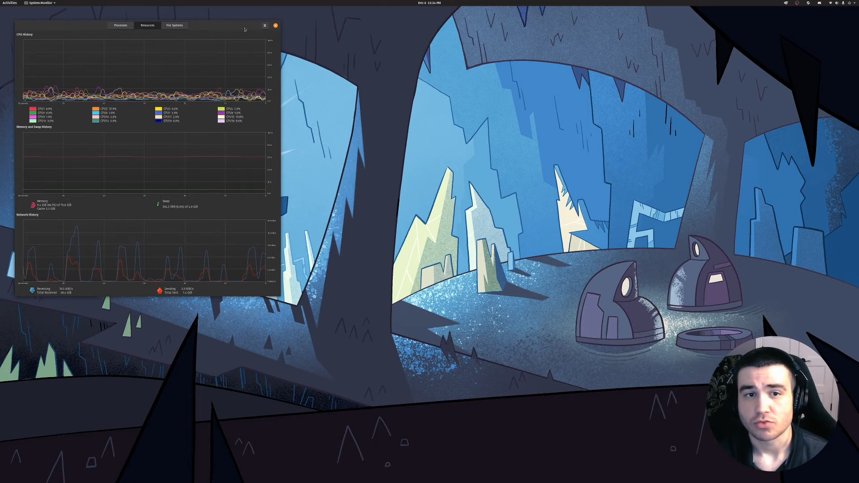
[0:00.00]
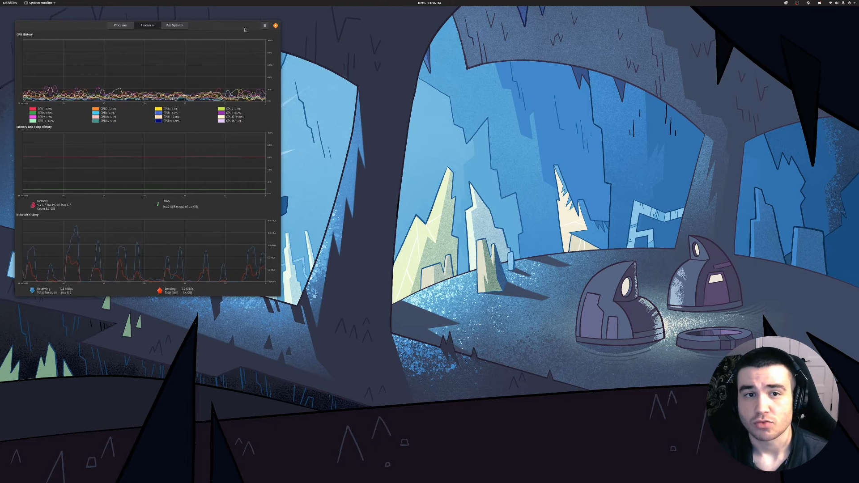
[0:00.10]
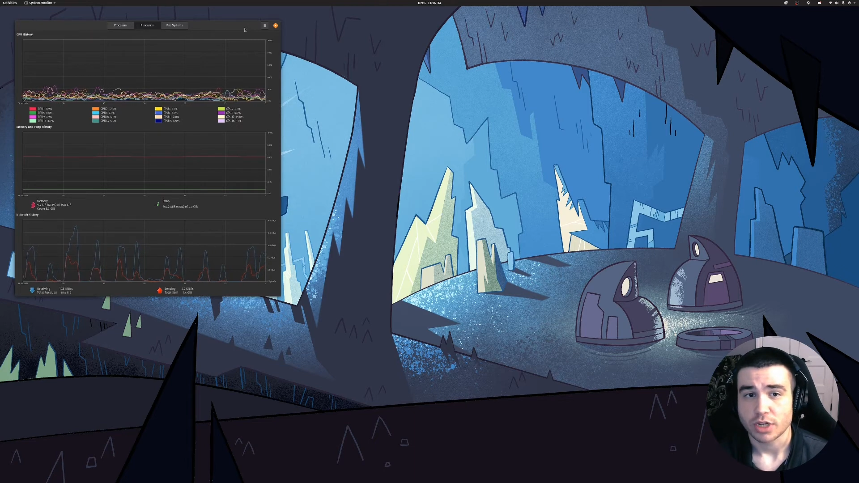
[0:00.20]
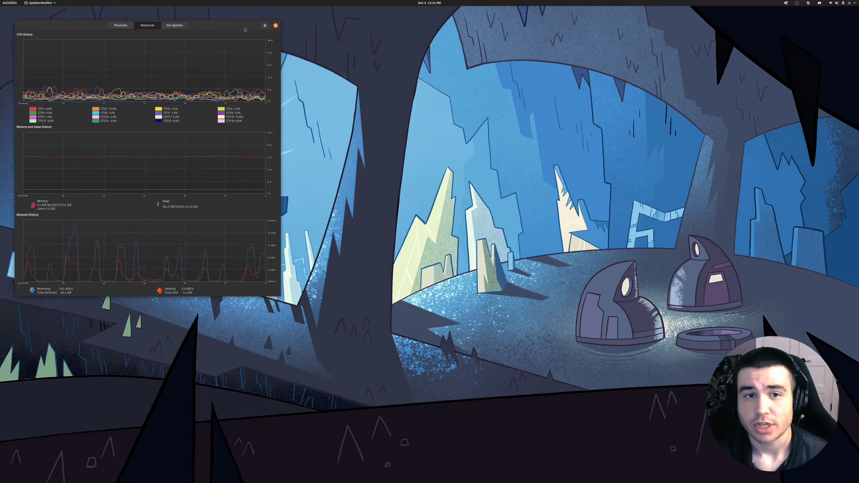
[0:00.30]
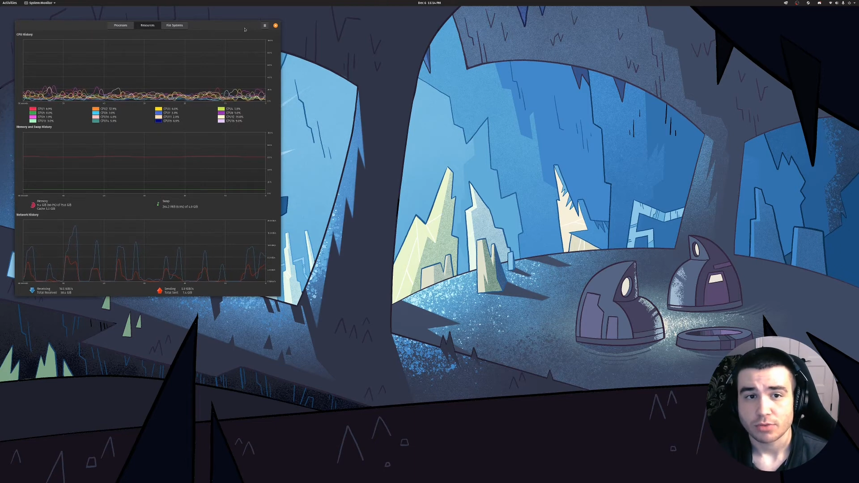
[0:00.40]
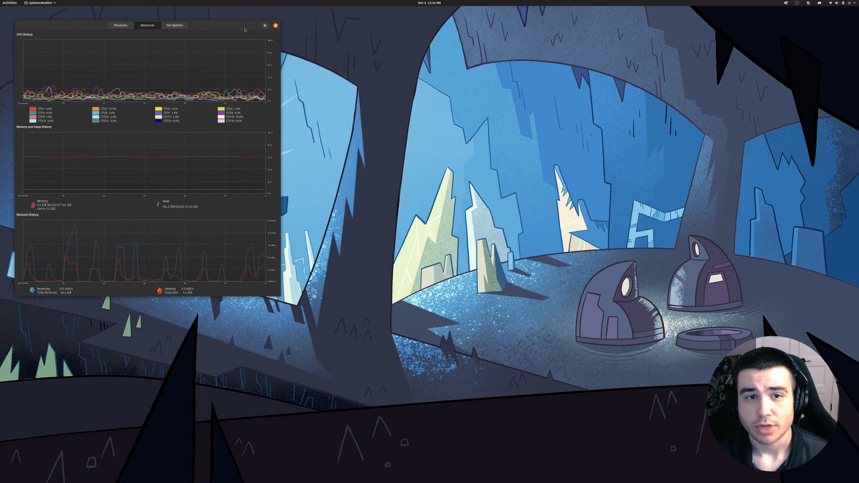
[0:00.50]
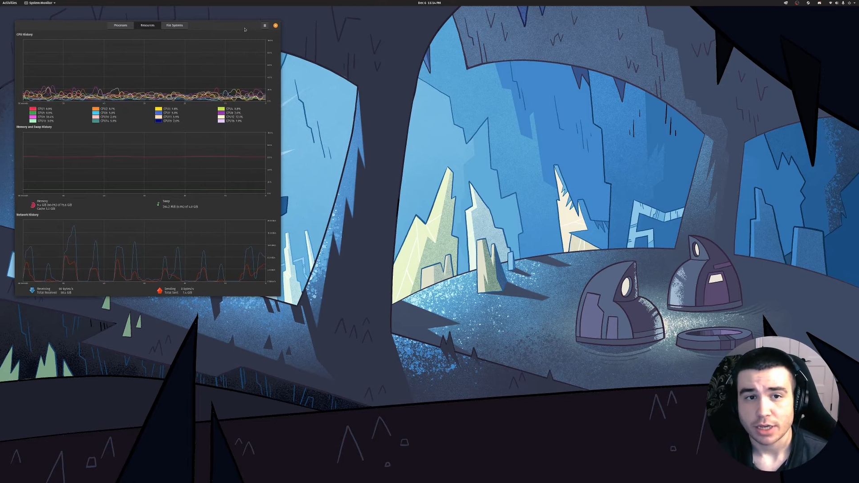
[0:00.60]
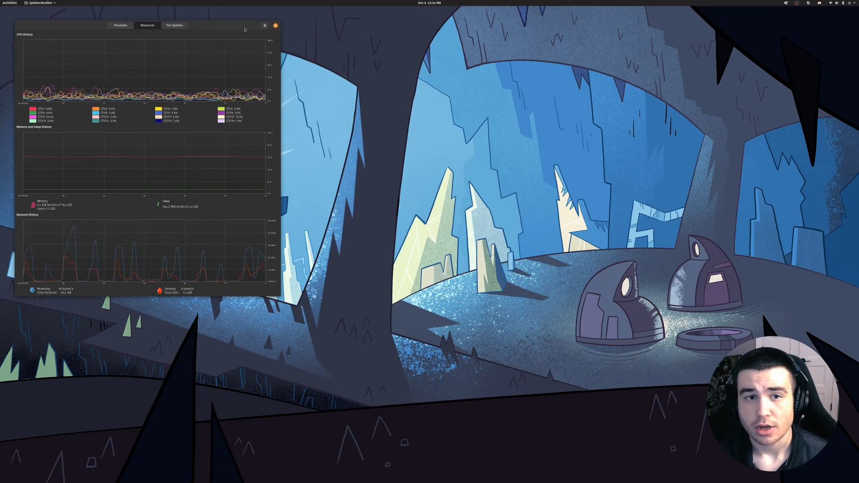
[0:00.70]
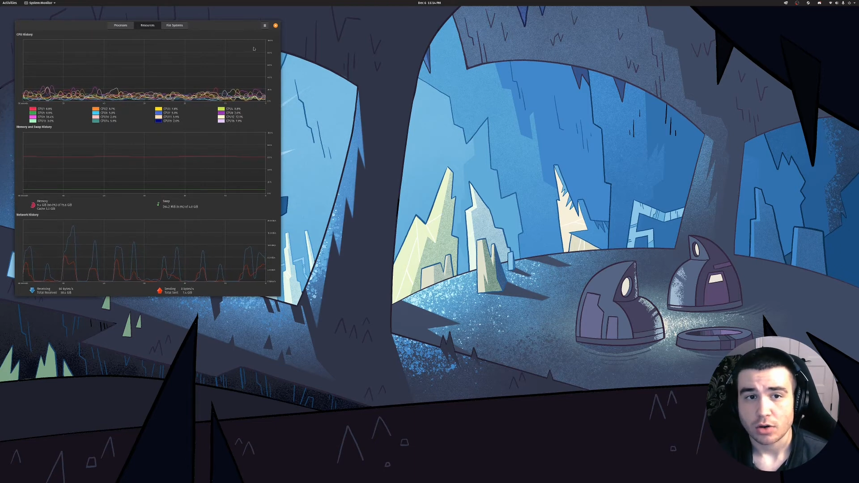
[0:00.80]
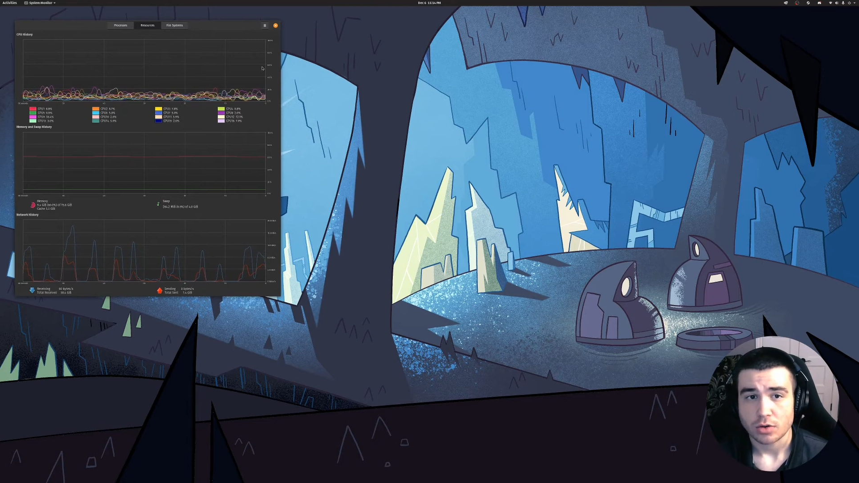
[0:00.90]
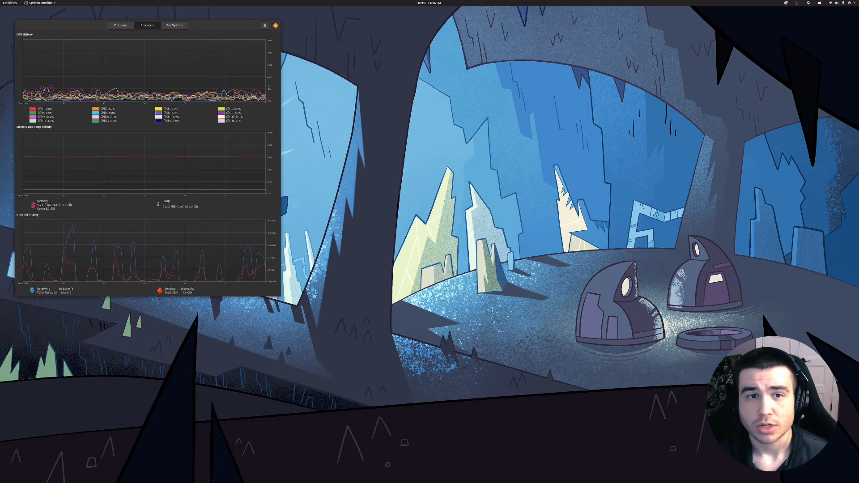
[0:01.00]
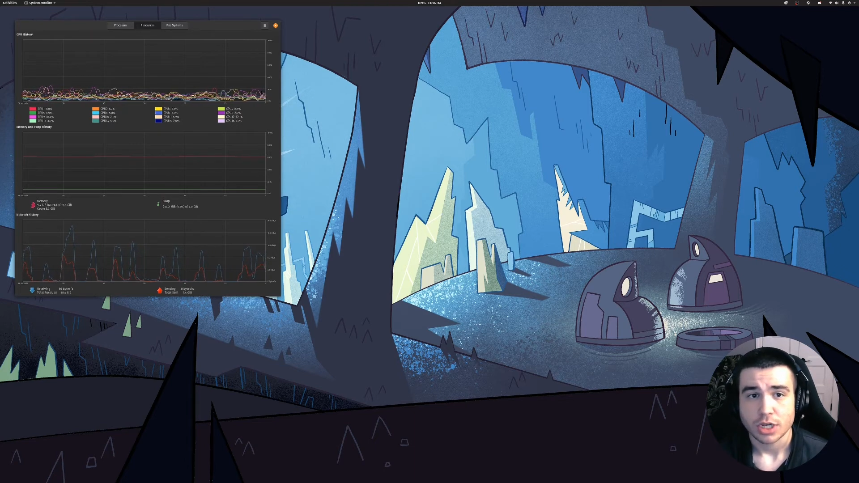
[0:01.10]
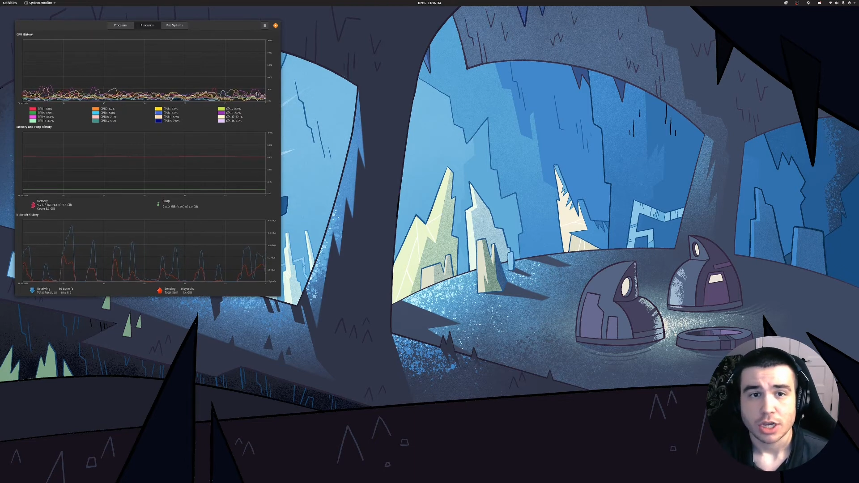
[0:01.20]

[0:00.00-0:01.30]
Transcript: really old,